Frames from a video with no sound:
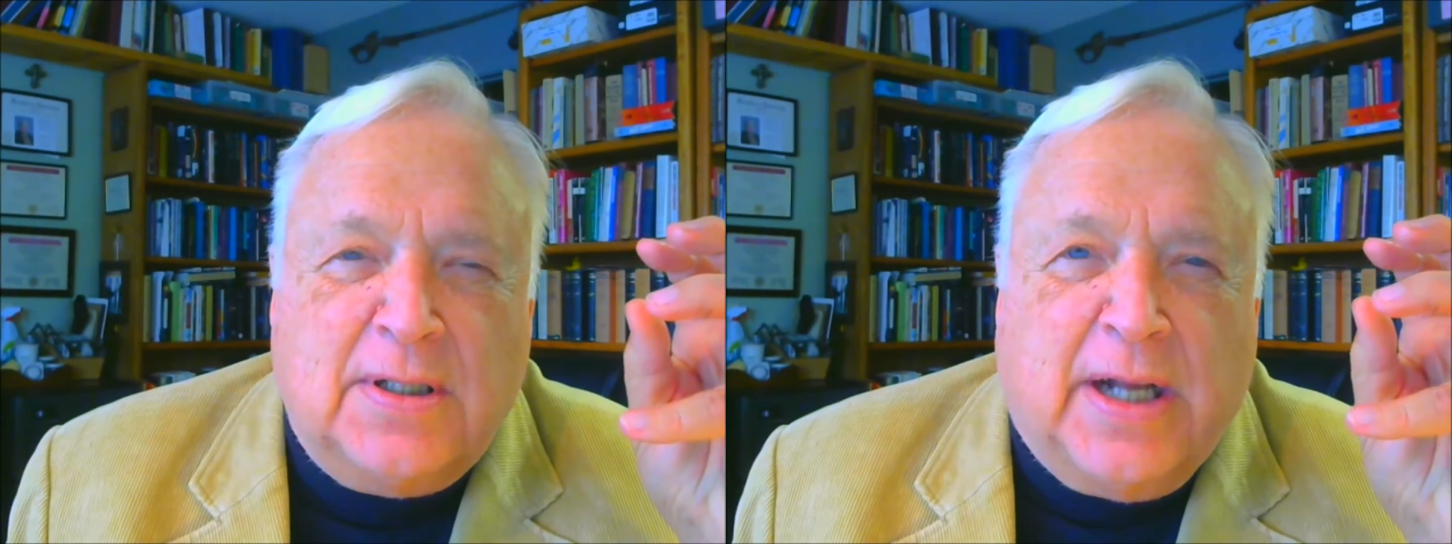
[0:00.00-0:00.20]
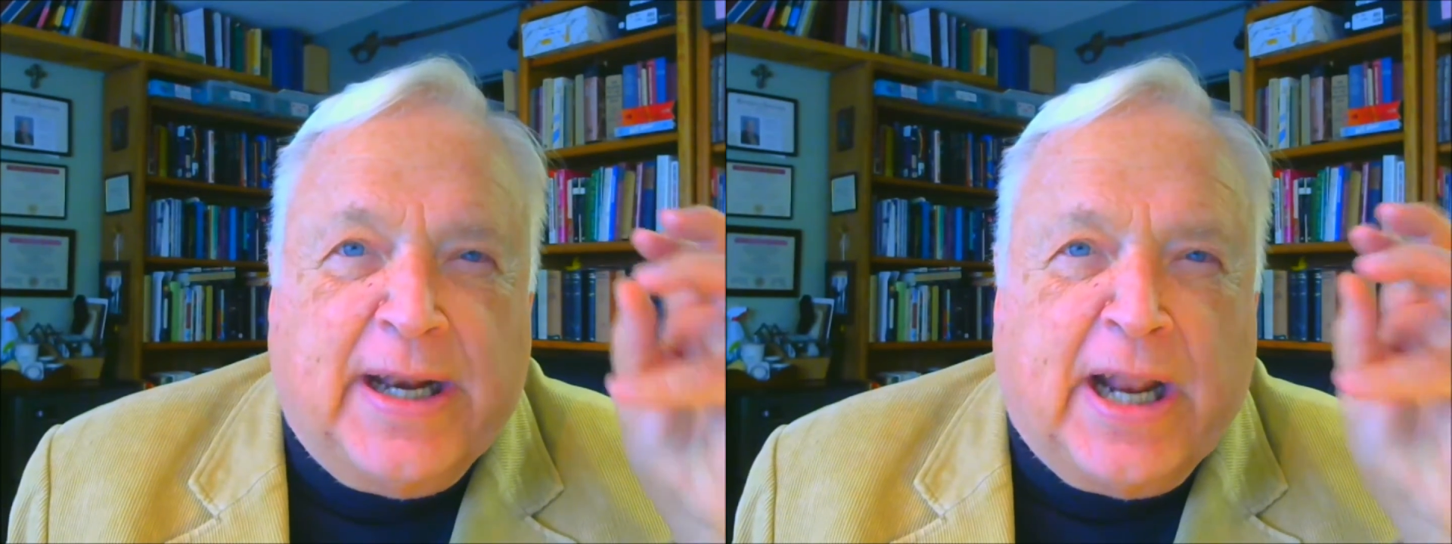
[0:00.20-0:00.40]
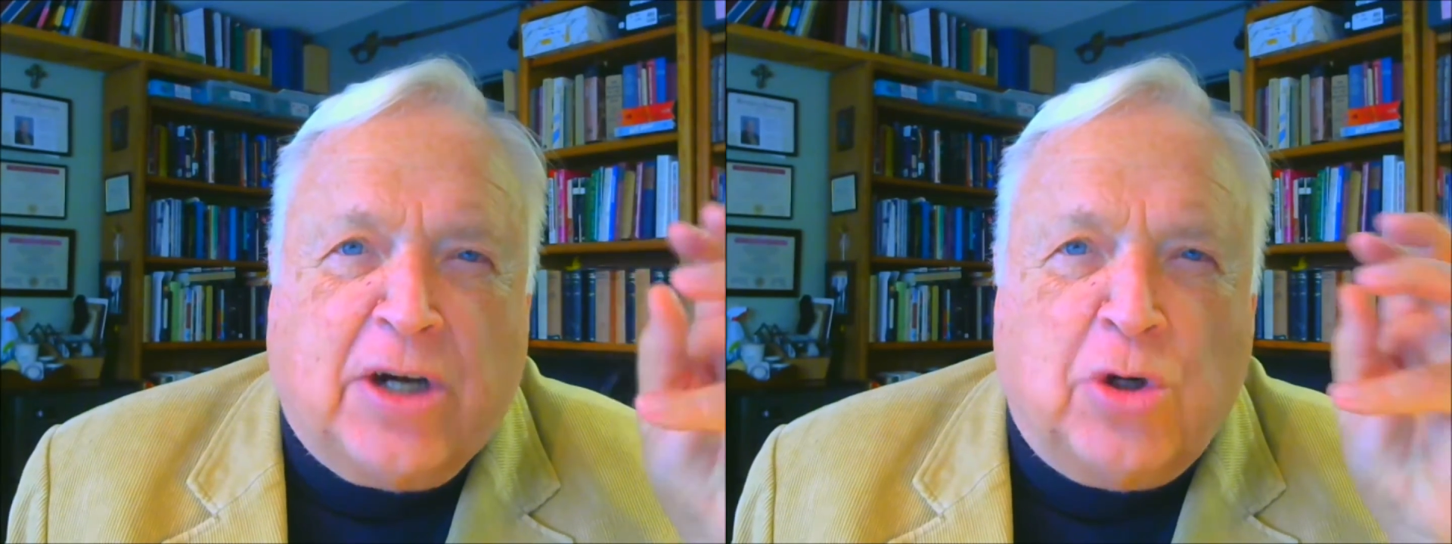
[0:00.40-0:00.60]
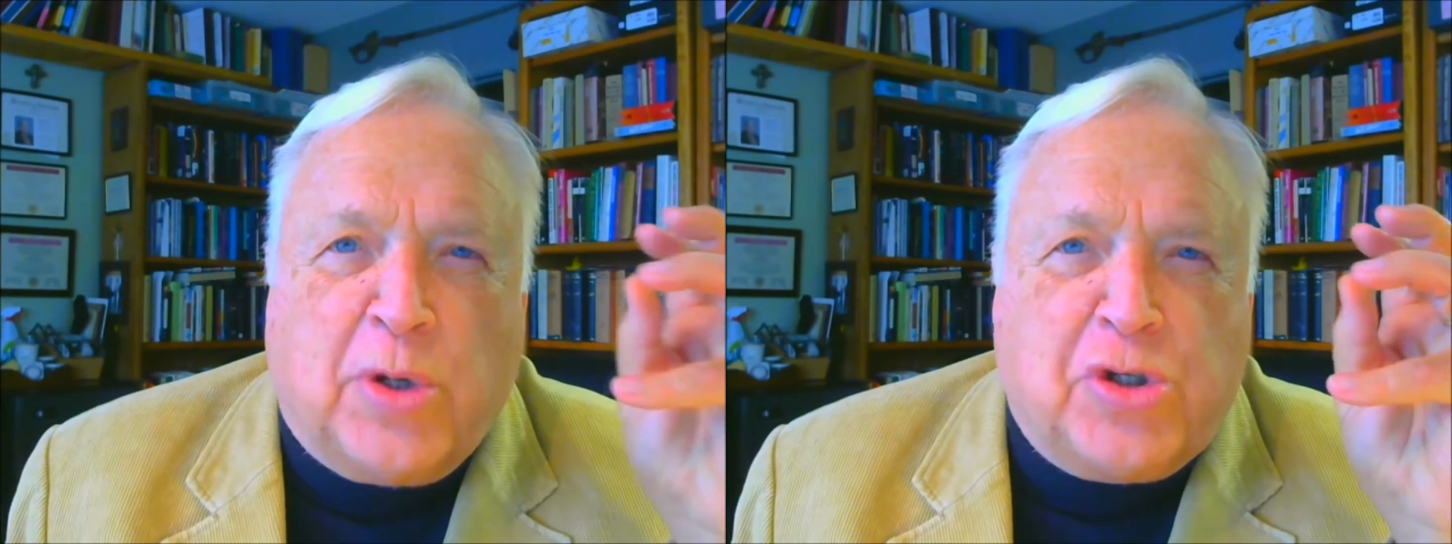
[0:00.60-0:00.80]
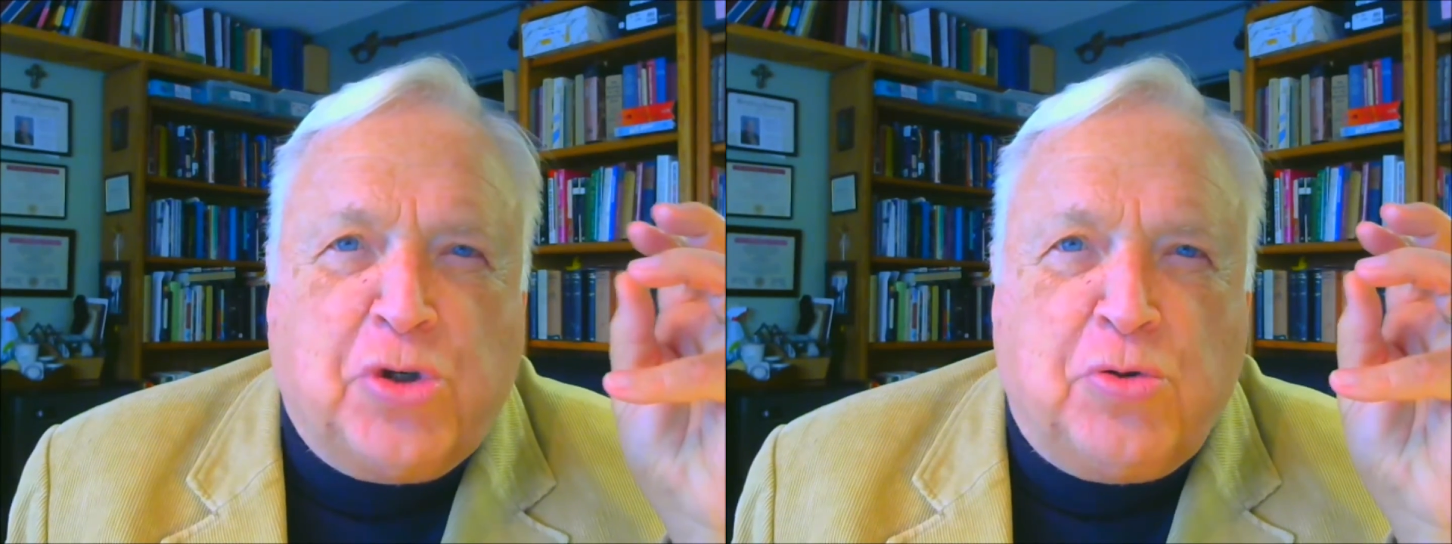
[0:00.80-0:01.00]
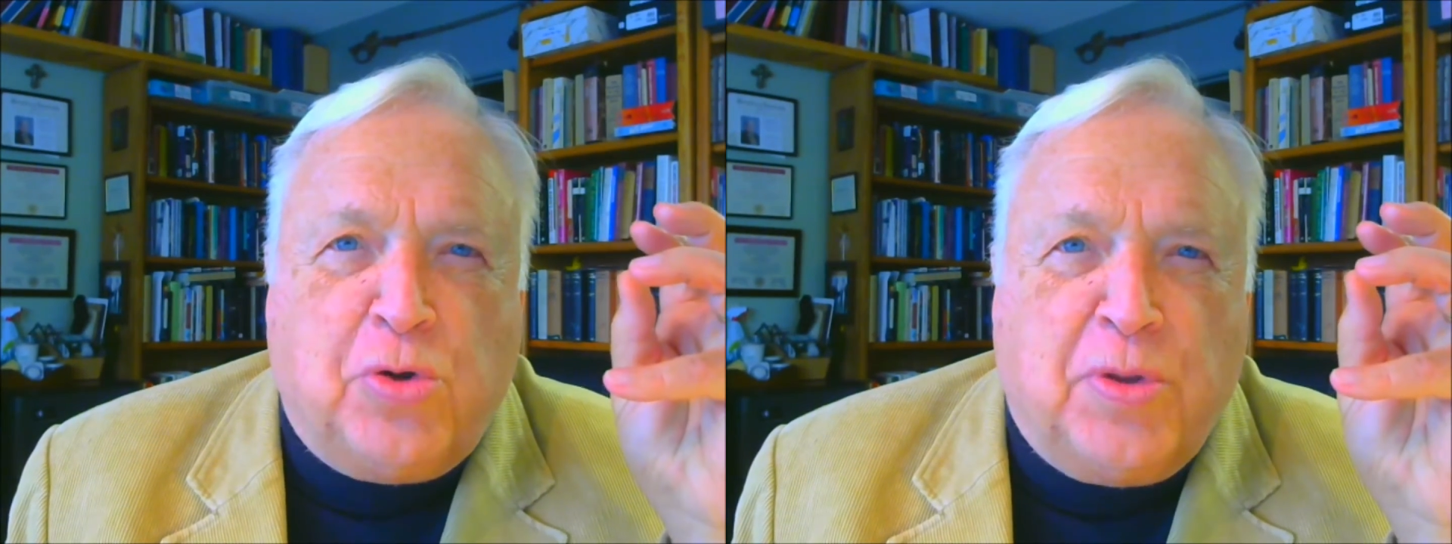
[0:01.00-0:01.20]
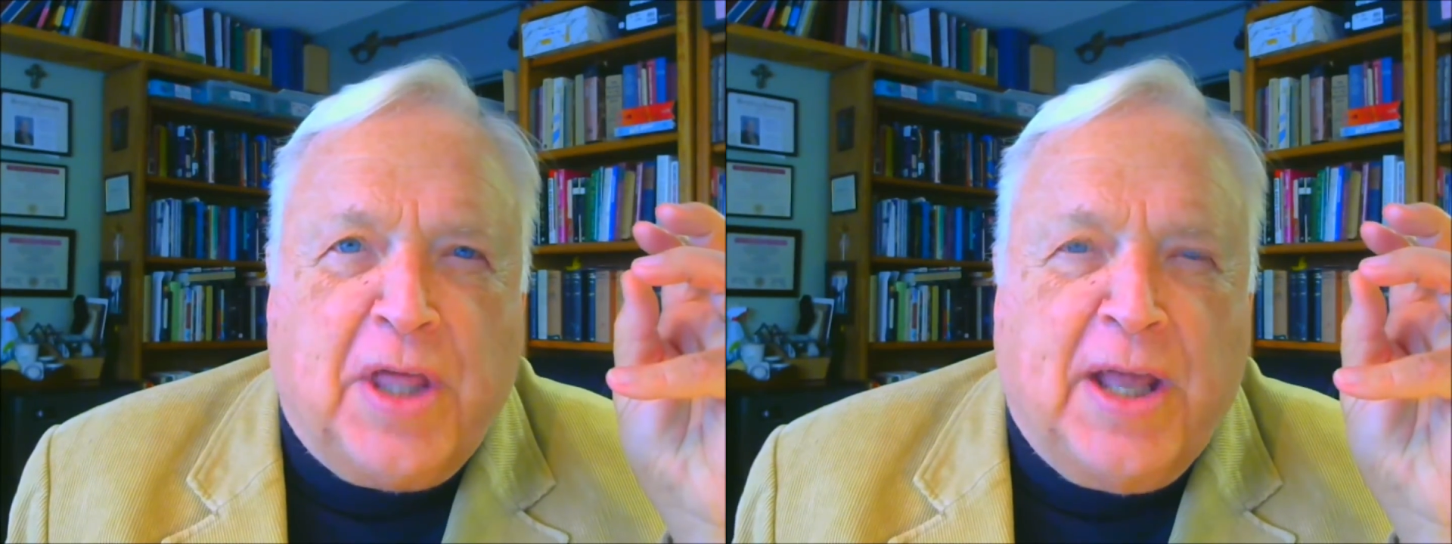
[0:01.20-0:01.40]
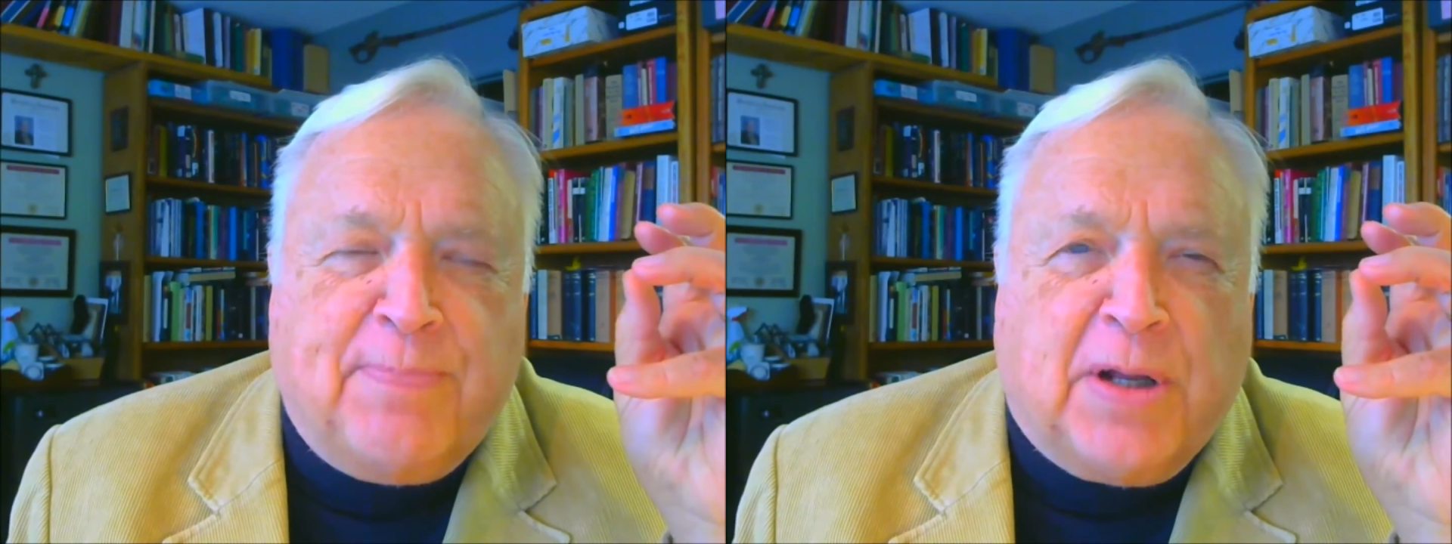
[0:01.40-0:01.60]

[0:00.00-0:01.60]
And I don't know what you do then,